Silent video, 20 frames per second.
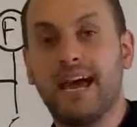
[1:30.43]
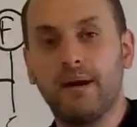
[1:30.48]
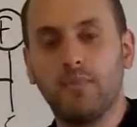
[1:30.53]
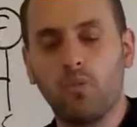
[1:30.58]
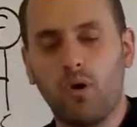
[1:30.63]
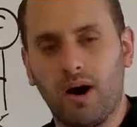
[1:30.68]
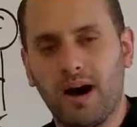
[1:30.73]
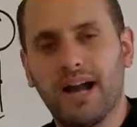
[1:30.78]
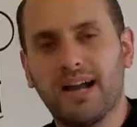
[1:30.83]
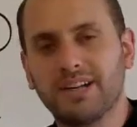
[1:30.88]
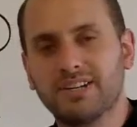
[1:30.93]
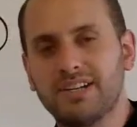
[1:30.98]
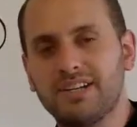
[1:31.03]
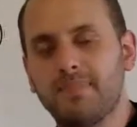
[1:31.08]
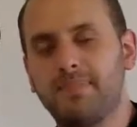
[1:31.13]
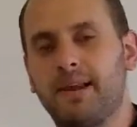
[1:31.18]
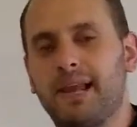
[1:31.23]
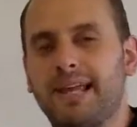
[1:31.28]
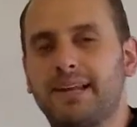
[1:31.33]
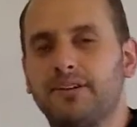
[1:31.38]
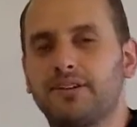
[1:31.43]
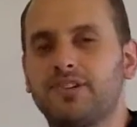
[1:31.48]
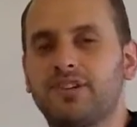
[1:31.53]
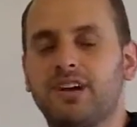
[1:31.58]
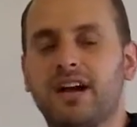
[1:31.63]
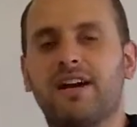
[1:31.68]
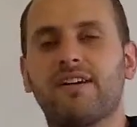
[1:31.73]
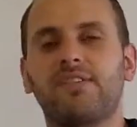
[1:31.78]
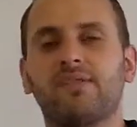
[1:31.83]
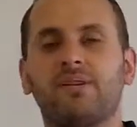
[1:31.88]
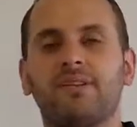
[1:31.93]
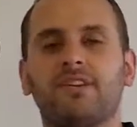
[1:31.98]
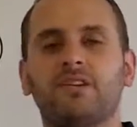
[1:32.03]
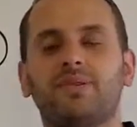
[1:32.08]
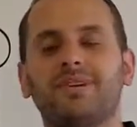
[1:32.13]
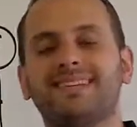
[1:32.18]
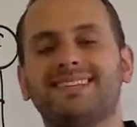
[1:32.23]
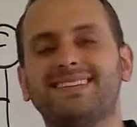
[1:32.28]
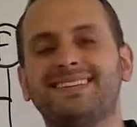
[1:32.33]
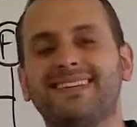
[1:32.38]
and what I actually plan on sharing with you
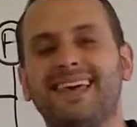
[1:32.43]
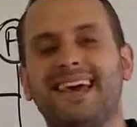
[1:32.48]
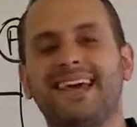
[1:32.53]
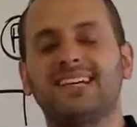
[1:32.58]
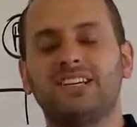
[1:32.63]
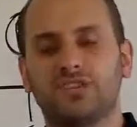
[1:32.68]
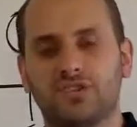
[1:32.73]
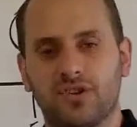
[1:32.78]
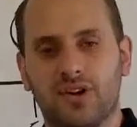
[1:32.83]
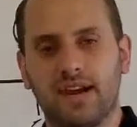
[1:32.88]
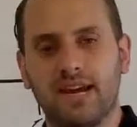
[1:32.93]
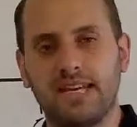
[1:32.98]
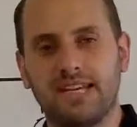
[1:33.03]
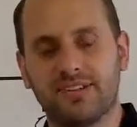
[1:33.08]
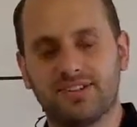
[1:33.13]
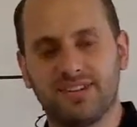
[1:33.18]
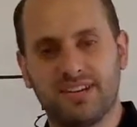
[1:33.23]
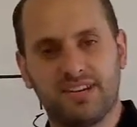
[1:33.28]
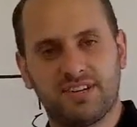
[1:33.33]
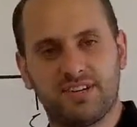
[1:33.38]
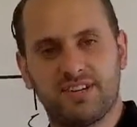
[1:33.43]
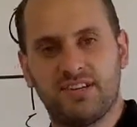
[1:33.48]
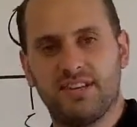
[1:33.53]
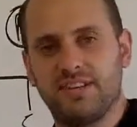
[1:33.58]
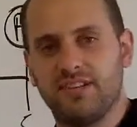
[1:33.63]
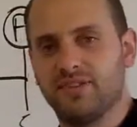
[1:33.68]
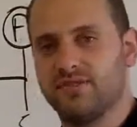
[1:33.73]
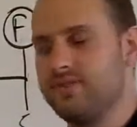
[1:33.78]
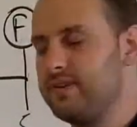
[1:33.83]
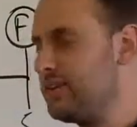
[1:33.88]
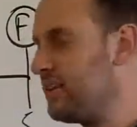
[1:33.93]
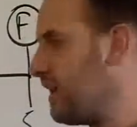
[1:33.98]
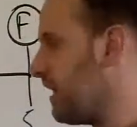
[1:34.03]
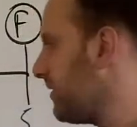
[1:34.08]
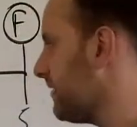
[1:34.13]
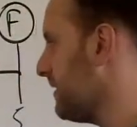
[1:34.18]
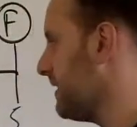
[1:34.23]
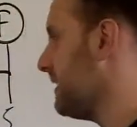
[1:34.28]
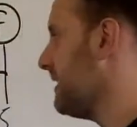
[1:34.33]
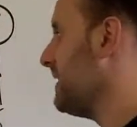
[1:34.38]
in today's training session in this
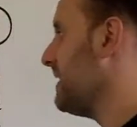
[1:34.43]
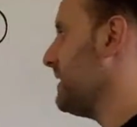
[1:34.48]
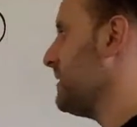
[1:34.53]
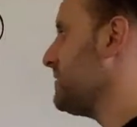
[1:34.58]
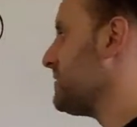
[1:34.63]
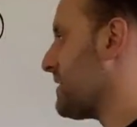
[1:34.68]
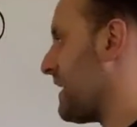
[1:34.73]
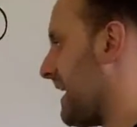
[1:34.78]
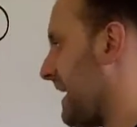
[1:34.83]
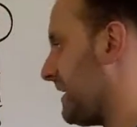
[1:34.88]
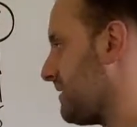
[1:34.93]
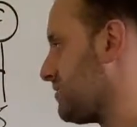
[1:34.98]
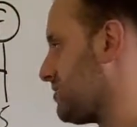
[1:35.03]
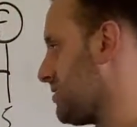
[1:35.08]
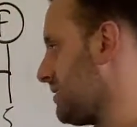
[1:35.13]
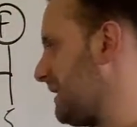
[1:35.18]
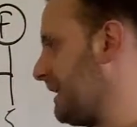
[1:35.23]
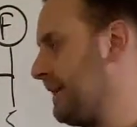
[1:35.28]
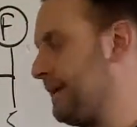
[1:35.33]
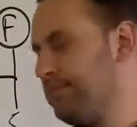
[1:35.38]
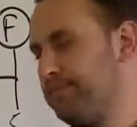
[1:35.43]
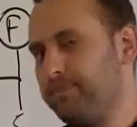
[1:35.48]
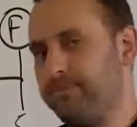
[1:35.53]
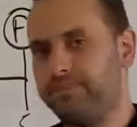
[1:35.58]
video is actually